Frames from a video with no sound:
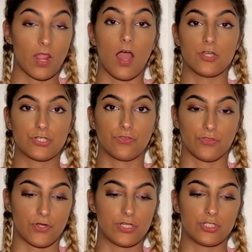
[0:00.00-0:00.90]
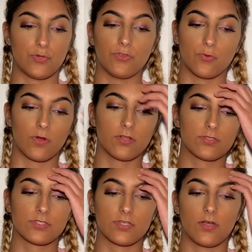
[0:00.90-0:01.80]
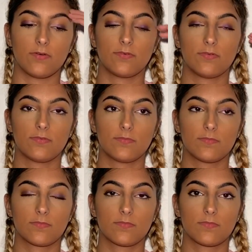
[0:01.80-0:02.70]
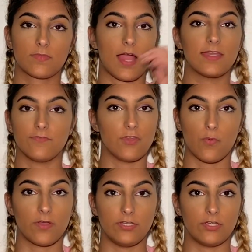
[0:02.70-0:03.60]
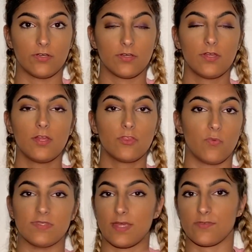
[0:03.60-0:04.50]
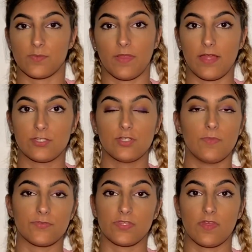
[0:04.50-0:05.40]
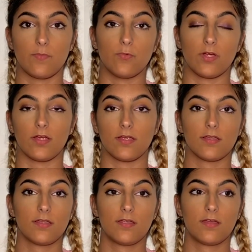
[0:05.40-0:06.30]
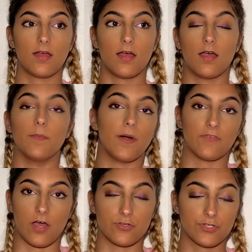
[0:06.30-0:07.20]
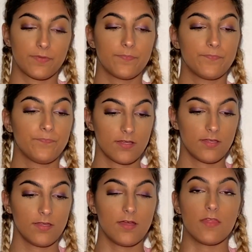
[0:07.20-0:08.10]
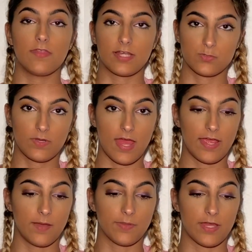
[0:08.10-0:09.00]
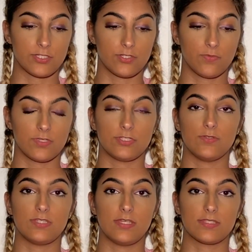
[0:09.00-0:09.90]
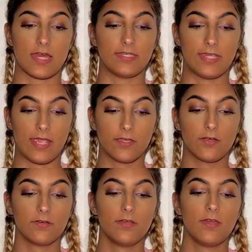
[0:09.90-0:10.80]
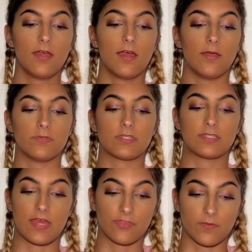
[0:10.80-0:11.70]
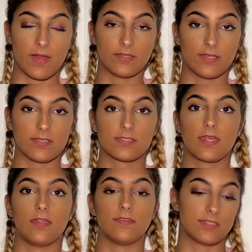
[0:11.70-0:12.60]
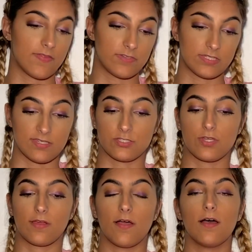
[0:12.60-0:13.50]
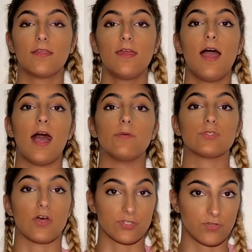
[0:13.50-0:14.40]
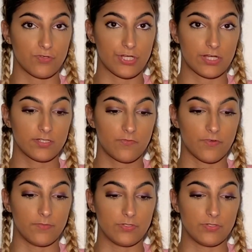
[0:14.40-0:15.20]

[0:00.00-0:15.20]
132 in the world, so kind of nowhere near the ones I was applying to. Most of them were above 100. The next one I applied to was UC San Diego. It was the 10th on my list and the 10th decision I got. I was also rejected from